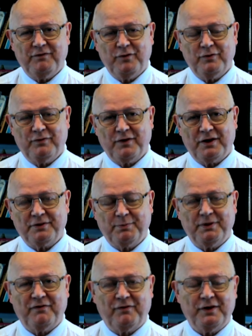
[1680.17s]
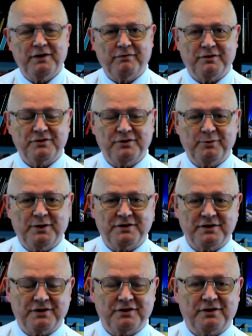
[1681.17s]
you felt a bit feverish and you went
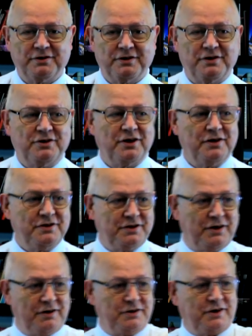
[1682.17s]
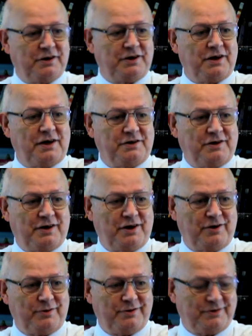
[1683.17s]
to the doctor, the chances are he's going to cut a
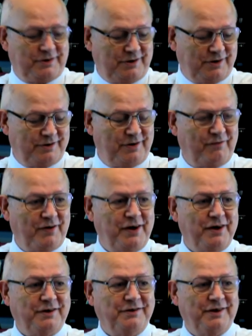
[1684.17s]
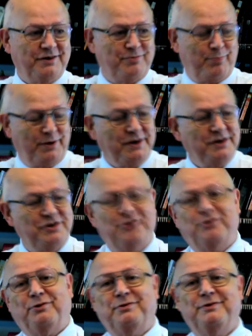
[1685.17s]
hole, you know, a vein and bleed
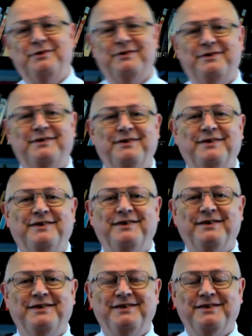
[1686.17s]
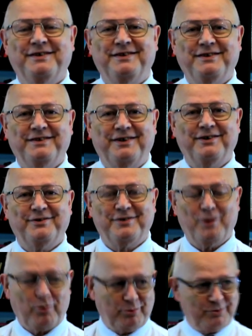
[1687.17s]
you. You know,
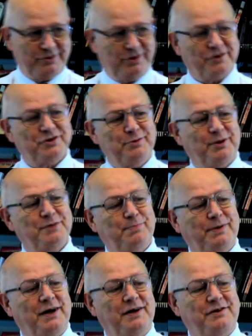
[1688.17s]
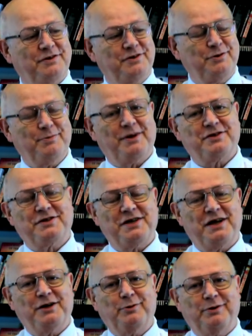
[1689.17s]
oh, you've got too much blood, too much
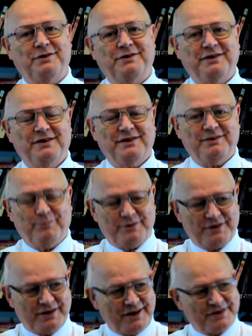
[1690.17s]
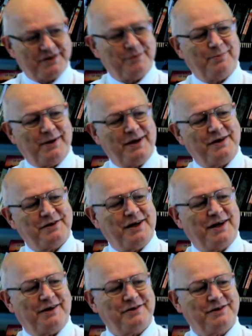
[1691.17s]
sanguine. Just let some blood
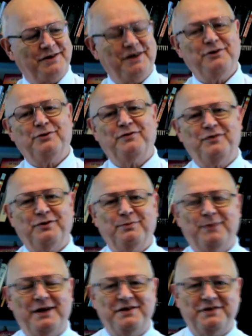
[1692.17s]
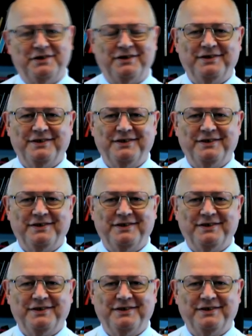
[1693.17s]
out and then you'll feel better.